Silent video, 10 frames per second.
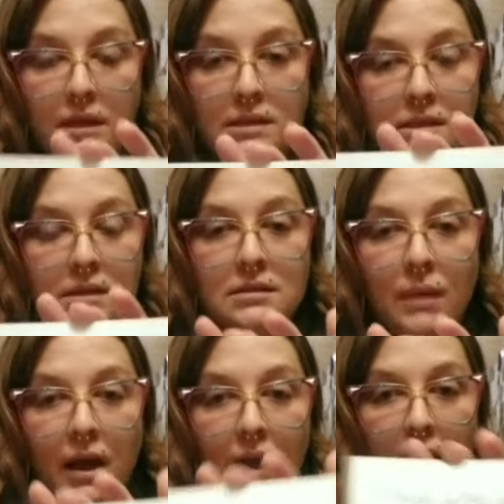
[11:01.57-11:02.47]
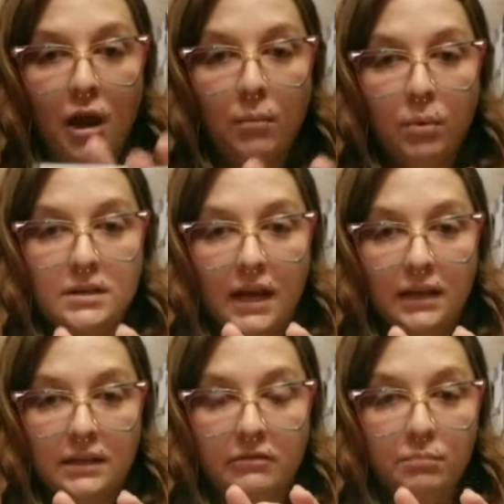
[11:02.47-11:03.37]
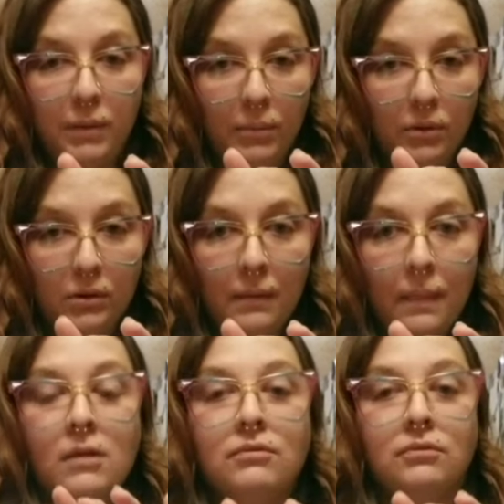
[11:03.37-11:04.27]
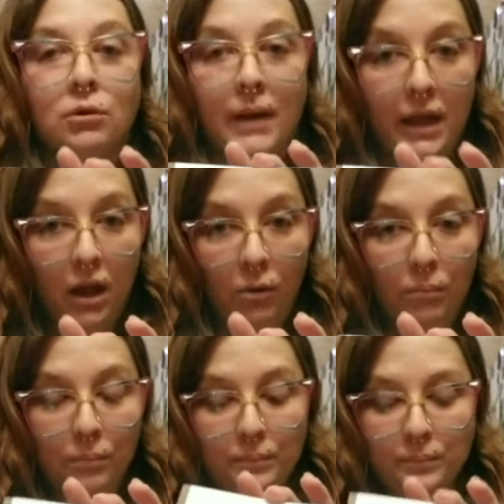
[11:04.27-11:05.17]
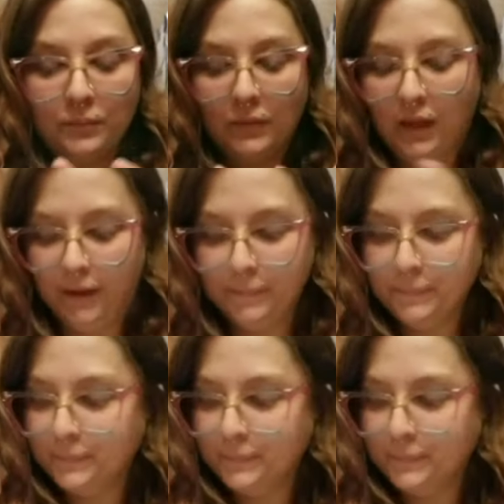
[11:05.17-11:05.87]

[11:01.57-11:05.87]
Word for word: this is my protective bubble for my home, okay?